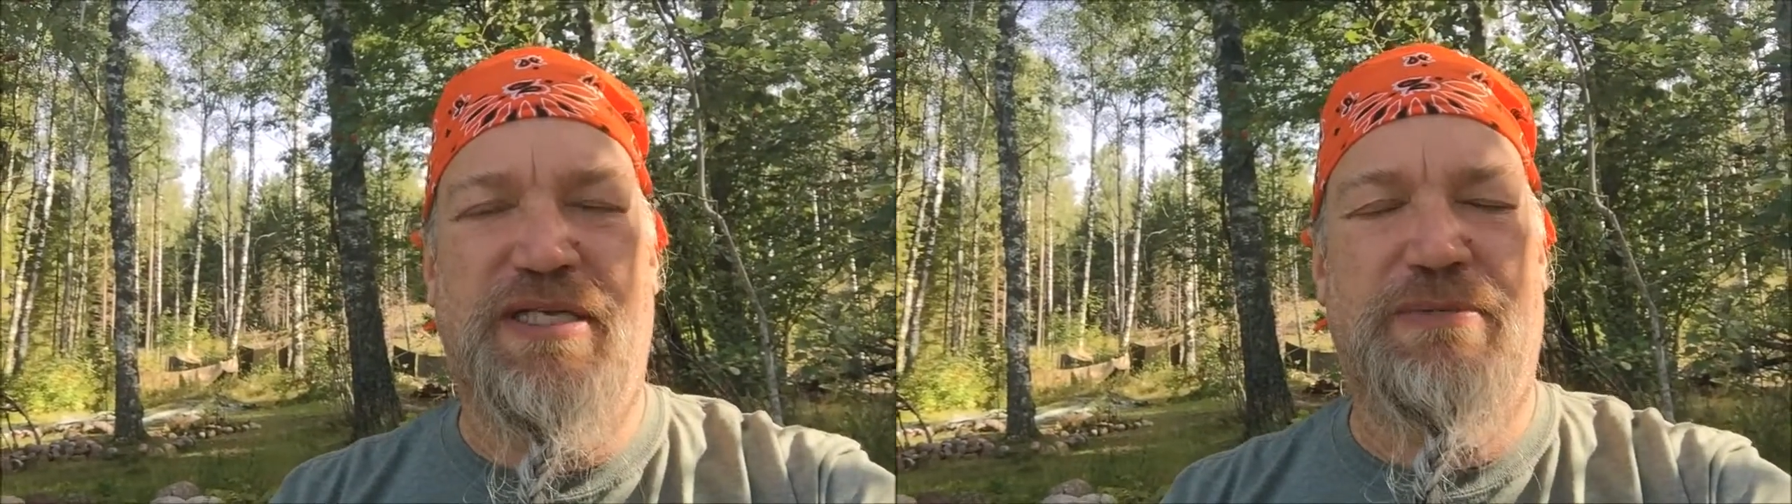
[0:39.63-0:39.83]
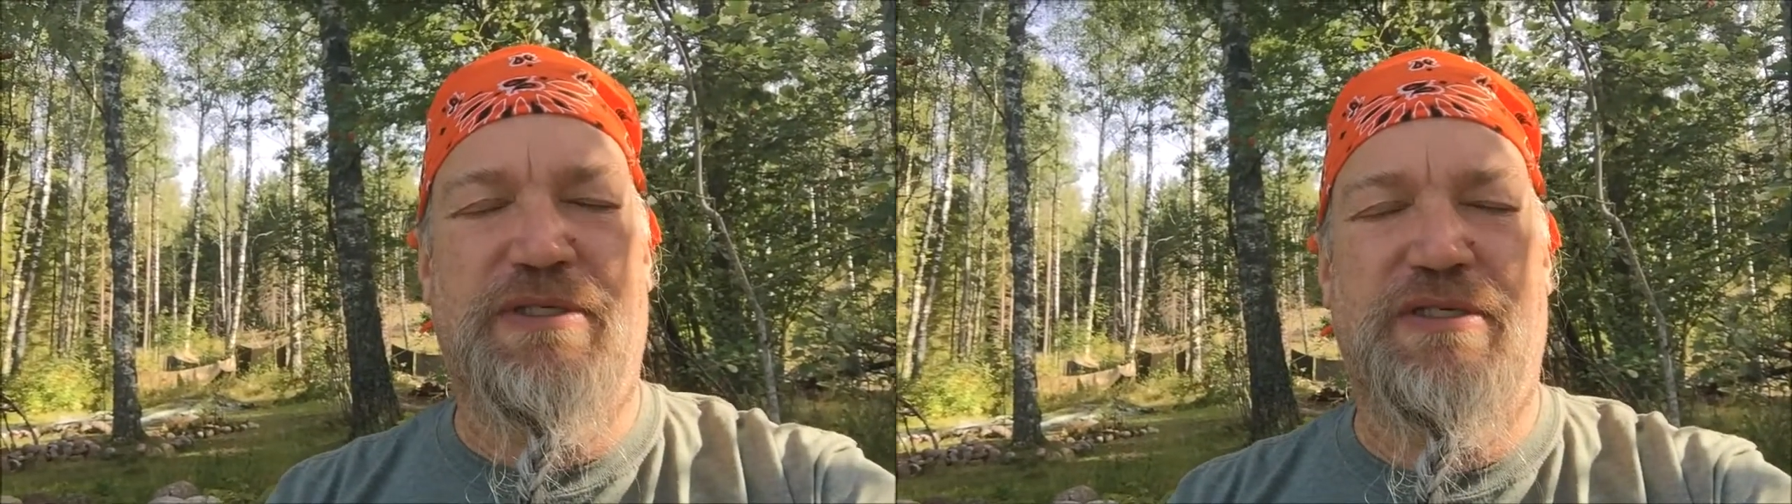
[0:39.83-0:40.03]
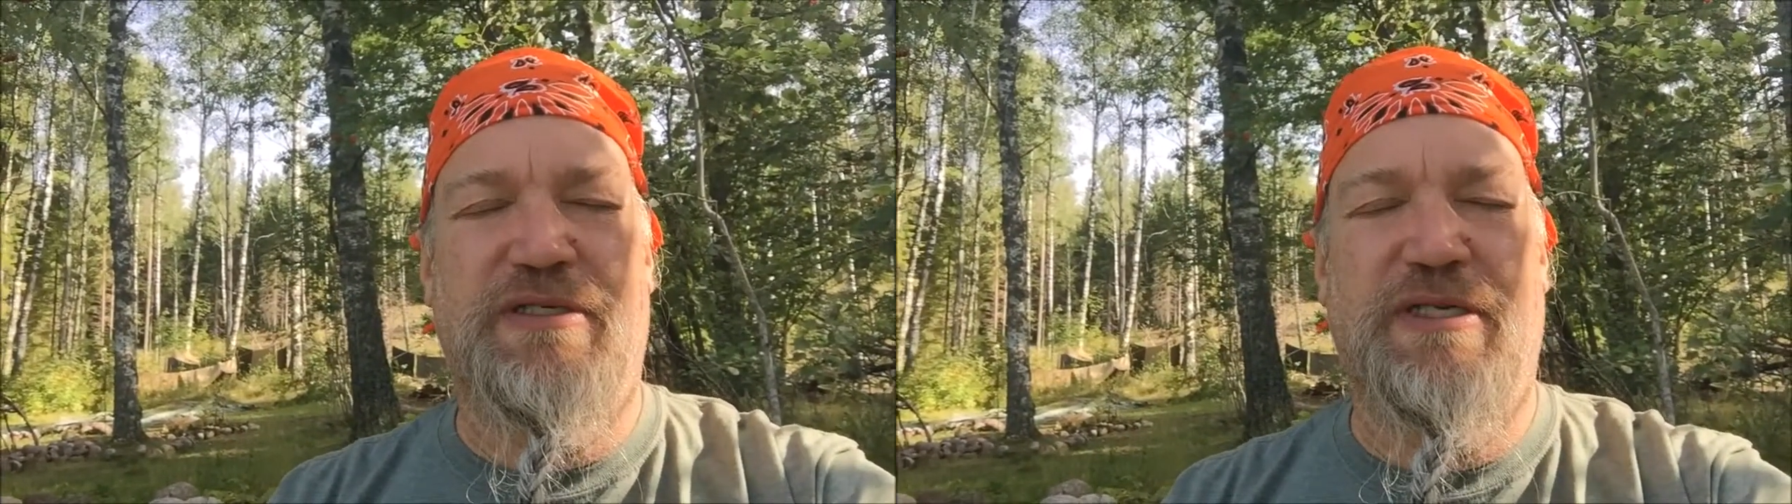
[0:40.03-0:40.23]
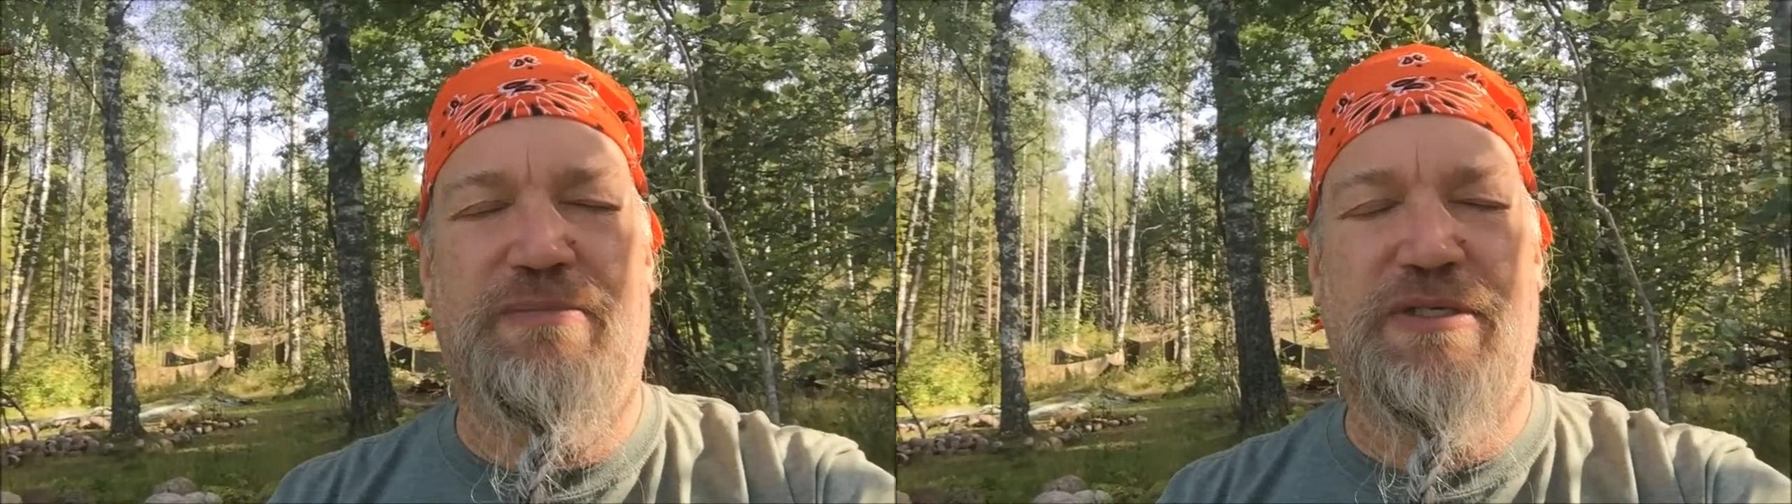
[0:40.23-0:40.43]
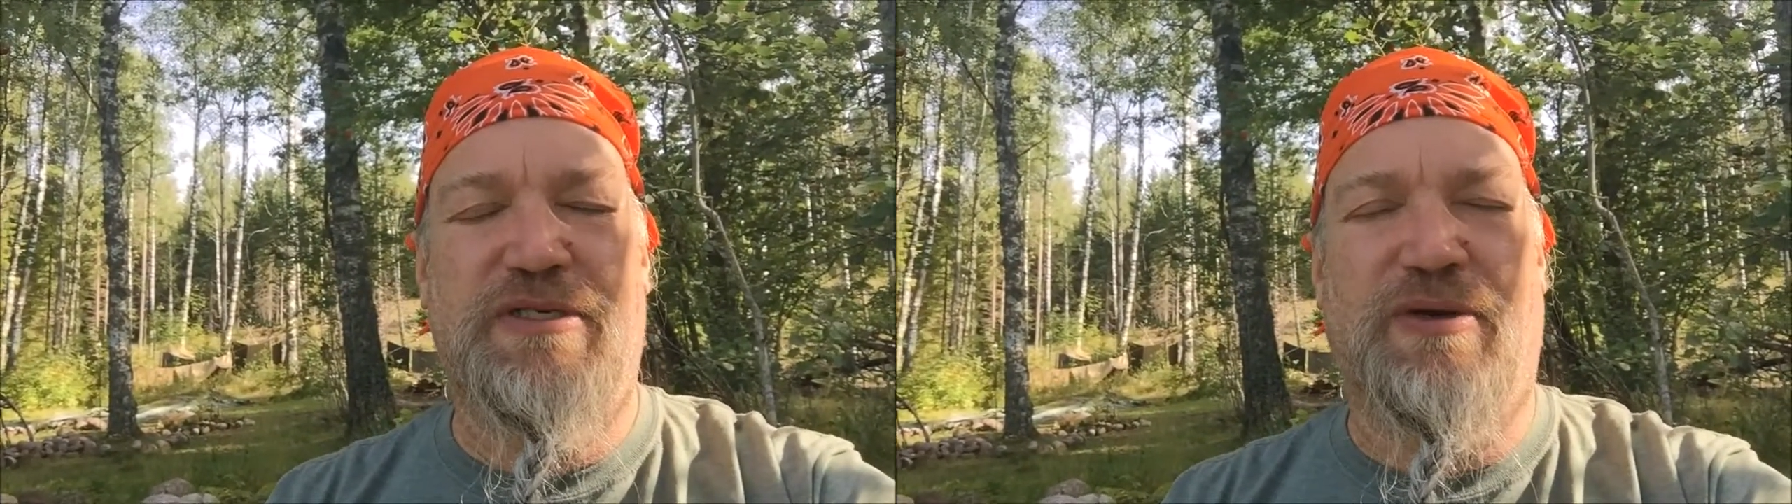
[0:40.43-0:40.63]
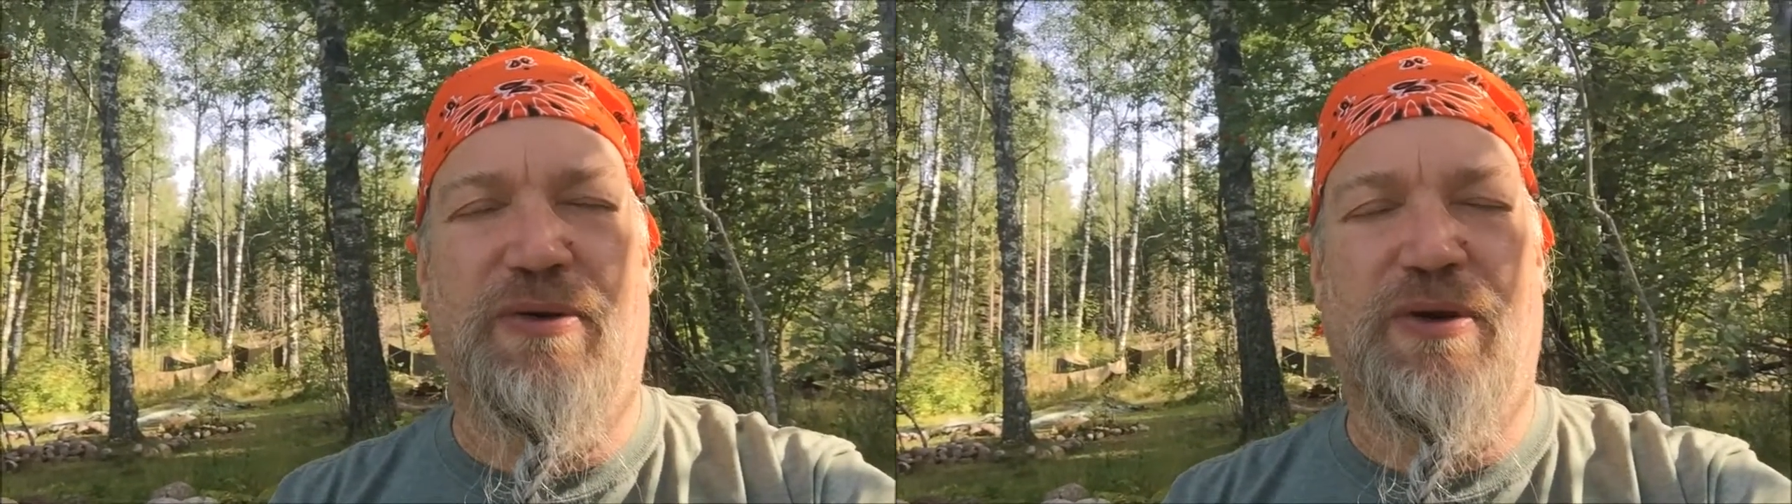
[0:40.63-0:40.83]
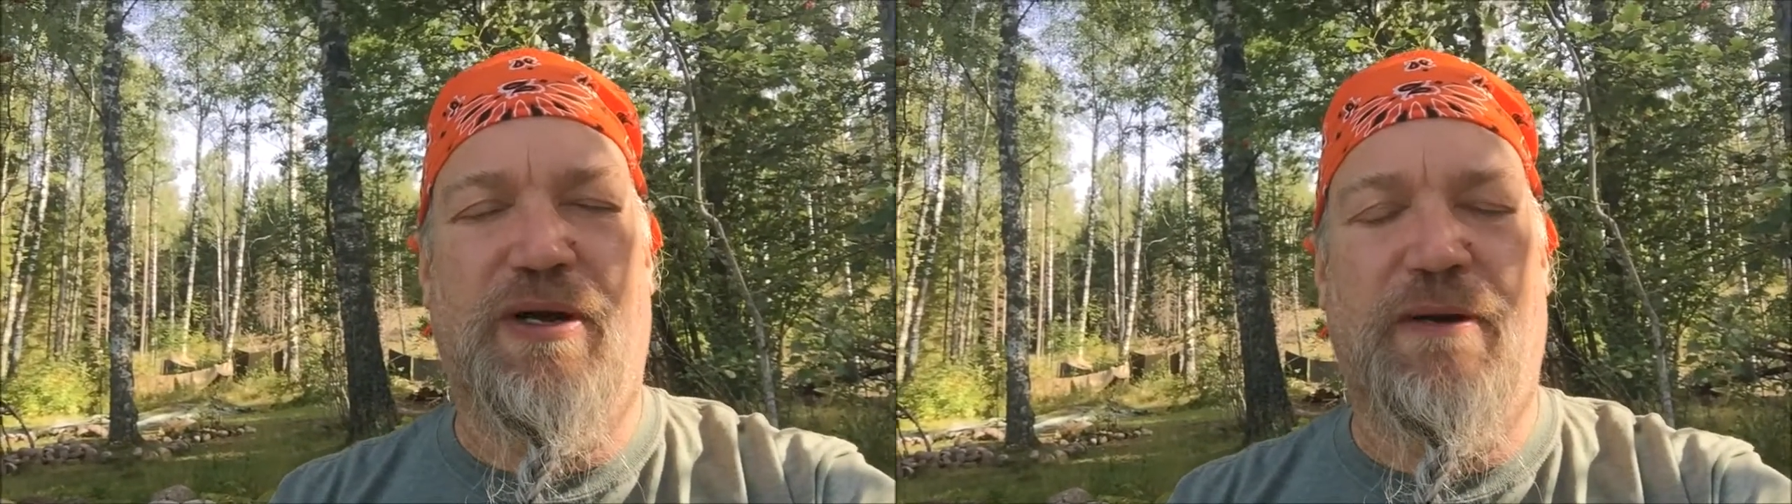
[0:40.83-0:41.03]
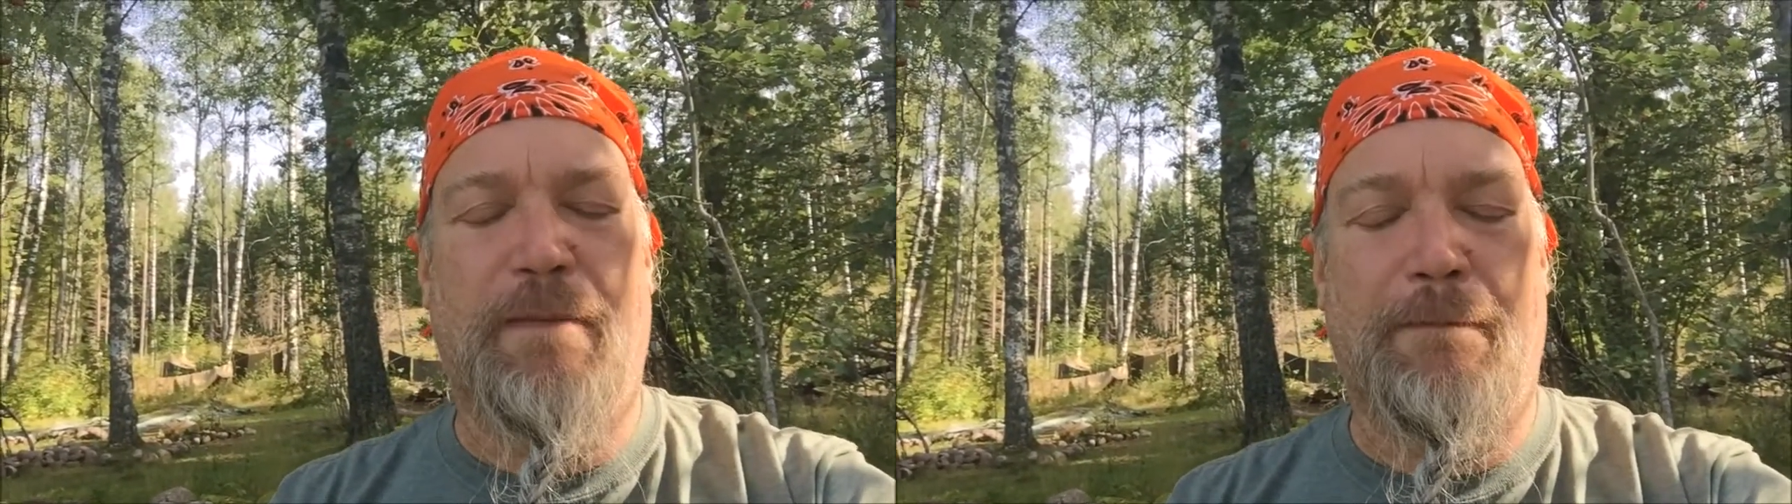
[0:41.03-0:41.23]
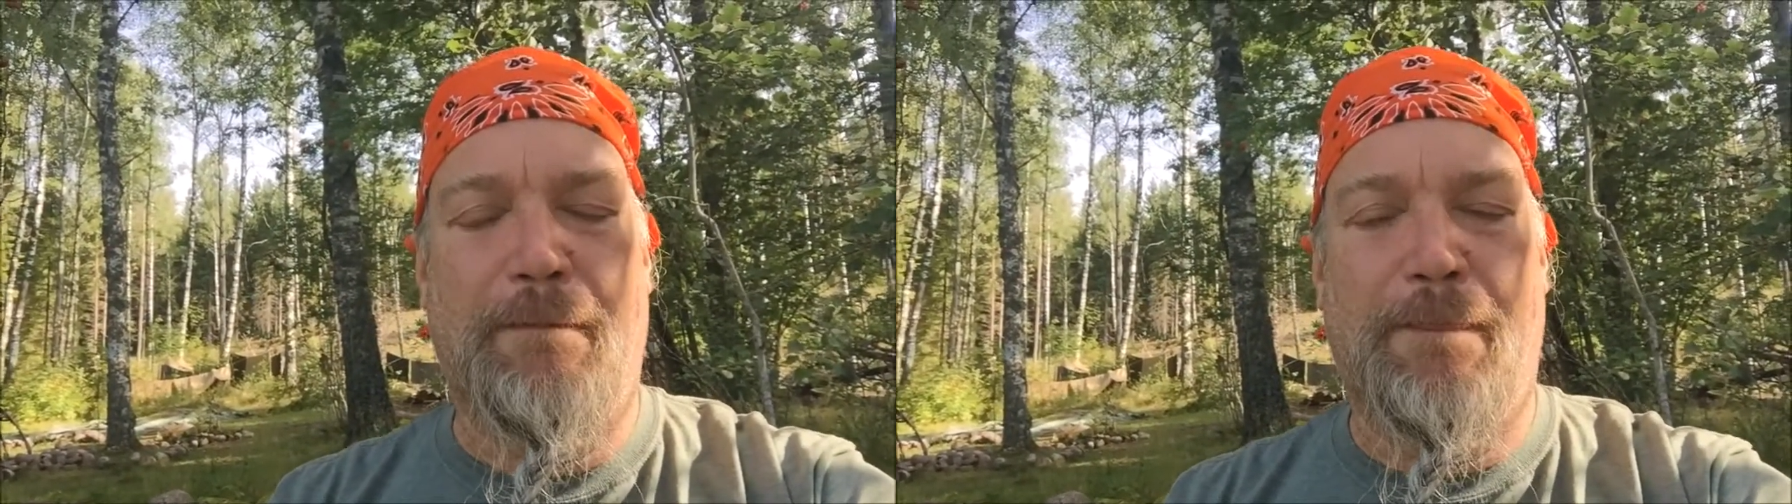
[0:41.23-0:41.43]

deepest, deepest core.